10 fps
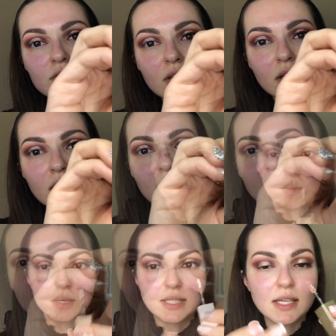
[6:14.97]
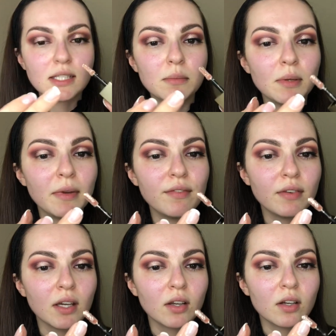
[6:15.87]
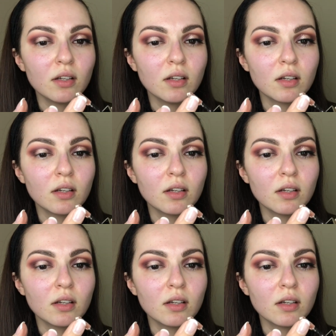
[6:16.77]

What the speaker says: Karma. I'm gonna take some on my finger